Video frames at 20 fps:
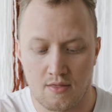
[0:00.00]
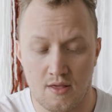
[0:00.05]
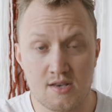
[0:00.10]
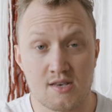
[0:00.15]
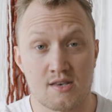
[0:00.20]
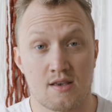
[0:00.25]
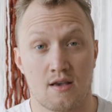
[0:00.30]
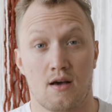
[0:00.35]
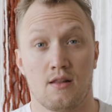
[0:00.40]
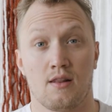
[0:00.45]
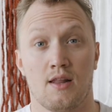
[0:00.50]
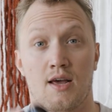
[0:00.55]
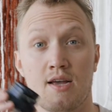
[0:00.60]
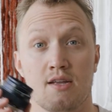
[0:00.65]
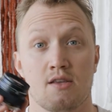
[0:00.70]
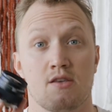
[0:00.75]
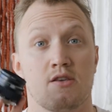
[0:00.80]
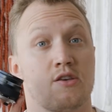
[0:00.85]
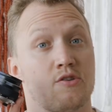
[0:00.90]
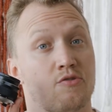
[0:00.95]
This
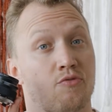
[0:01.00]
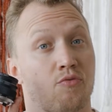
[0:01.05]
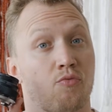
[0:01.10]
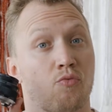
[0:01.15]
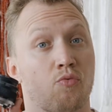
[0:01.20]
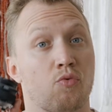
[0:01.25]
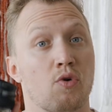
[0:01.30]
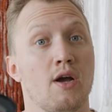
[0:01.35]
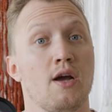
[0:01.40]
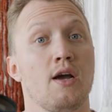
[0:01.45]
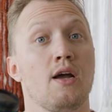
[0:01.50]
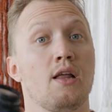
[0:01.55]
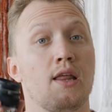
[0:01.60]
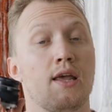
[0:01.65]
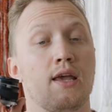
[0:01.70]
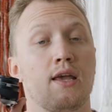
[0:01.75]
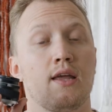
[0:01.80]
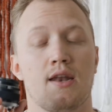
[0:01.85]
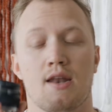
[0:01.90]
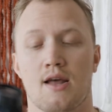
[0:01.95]
lens is
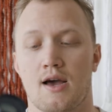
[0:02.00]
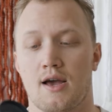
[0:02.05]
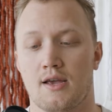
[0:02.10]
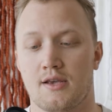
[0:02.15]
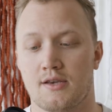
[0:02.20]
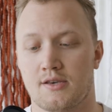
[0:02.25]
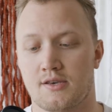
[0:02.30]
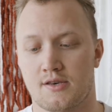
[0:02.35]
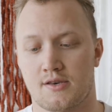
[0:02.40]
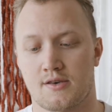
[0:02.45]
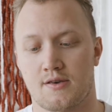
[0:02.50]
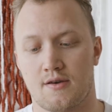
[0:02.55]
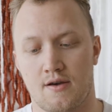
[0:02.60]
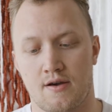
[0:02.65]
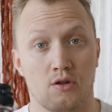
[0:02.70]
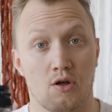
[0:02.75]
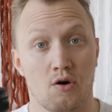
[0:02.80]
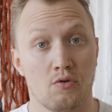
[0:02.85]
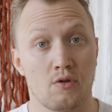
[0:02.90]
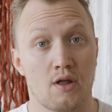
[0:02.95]
really nice,
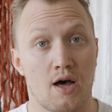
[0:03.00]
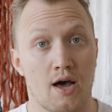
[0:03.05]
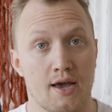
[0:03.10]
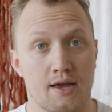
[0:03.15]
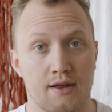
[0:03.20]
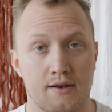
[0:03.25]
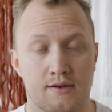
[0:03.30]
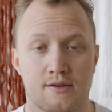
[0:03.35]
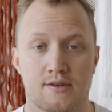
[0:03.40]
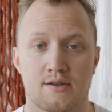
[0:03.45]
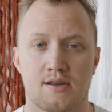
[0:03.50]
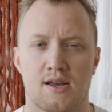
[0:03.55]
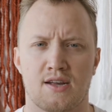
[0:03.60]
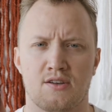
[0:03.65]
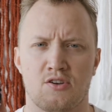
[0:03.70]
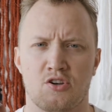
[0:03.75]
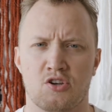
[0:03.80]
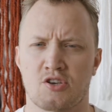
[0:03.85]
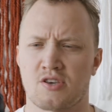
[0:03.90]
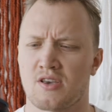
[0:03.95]
low light,
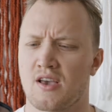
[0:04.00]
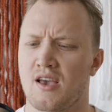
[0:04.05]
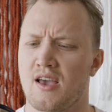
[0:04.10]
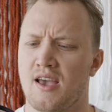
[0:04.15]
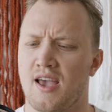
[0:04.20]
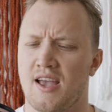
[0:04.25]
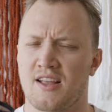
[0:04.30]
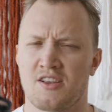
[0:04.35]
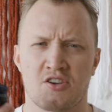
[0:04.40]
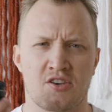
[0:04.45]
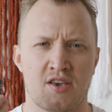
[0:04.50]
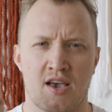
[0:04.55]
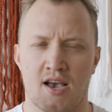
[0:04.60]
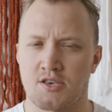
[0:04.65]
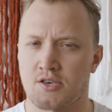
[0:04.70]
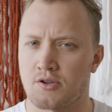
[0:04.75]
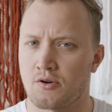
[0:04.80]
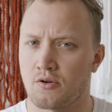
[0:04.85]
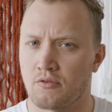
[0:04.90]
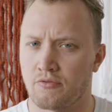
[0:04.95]
and it just
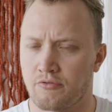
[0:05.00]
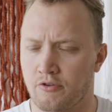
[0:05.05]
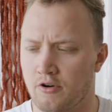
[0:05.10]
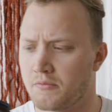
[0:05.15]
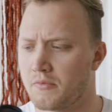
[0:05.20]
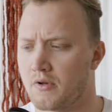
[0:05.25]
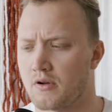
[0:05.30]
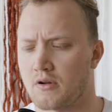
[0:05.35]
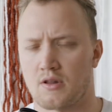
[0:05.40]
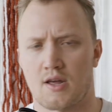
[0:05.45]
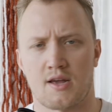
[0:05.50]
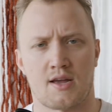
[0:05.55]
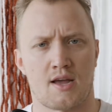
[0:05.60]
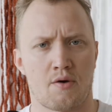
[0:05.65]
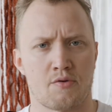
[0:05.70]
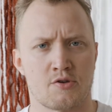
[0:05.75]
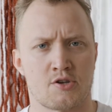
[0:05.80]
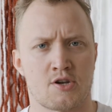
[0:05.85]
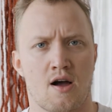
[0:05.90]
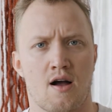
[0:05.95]
has an old film look like
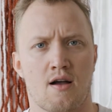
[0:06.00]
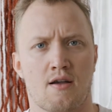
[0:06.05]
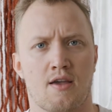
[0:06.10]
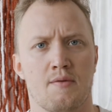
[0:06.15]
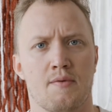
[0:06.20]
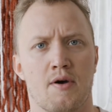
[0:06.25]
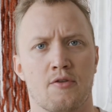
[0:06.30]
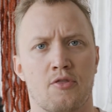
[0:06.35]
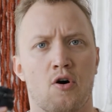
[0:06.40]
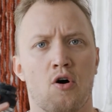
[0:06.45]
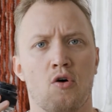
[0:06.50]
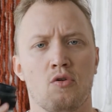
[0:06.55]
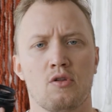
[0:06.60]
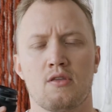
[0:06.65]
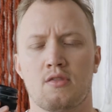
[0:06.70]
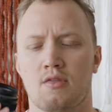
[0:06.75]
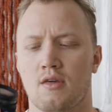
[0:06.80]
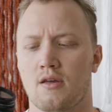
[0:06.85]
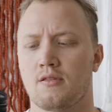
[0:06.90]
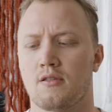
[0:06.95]
I was talking about. The
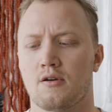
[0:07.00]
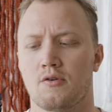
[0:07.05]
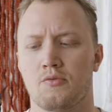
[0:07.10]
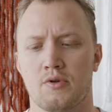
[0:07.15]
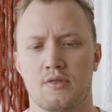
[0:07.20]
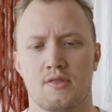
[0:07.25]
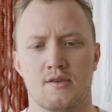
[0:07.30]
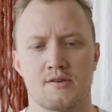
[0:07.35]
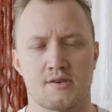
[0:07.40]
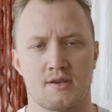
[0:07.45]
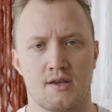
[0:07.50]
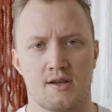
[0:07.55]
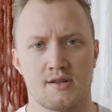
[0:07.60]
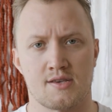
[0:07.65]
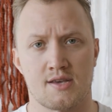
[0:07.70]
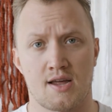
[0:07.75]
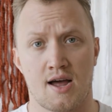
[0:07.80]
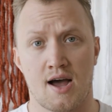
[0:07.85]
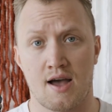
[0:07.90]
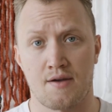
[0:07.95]
only thing though with this
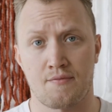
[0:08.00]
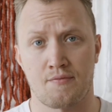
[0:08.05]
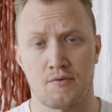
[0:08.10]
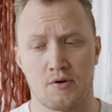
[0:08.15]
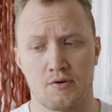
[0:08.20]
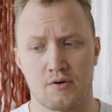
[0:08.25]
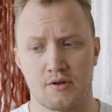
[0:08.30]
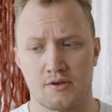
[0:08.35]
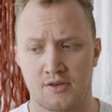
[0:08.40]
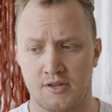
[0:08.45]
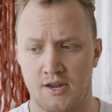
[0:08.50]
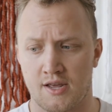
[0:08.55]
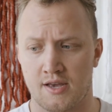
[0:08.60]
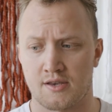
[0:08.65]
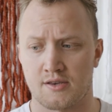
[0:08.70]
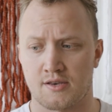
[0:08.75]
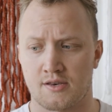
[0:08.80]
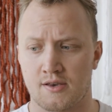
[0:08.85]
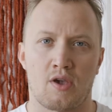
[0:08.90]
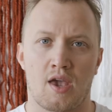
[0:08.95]
lens that I've noticed
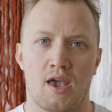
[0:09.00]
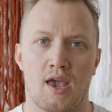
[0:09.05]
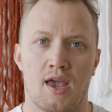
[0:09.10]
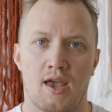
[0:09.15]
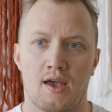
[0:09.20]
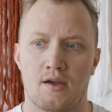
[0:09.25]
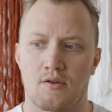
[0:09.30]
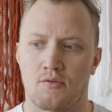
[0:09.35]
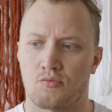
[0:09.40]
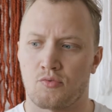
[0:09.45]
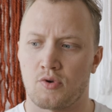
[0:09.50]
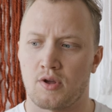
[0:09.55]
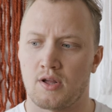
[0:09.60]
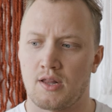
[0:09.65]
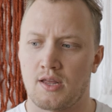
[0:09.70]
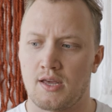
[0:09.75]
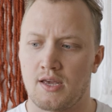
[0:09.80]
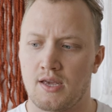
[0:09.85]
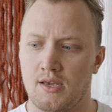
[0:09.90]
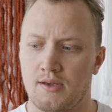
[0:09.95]
is you can't
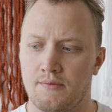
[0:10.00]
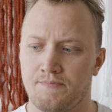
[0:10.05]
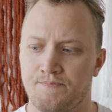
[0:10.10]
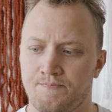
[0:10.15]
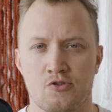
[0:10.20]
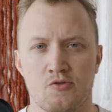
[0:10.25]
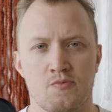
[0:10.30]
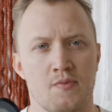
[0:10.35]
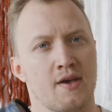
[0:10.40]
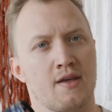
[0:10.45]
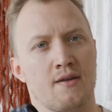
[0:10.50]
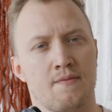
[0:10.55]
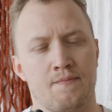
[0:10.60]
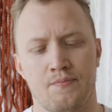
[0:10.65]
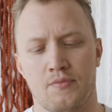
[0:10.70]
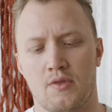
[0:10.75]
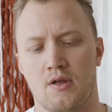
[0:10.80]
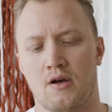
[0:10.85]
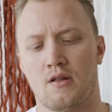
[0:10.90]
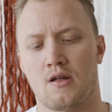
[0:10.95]
really zoom
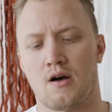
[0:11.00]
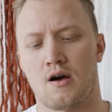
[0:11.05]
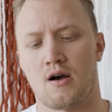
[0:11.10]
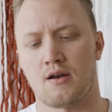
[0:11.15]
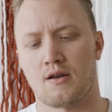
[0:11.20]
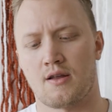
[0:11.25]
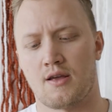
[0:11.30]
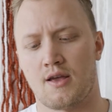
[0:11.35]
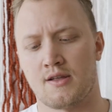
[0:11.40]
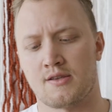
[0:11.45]
in a lot.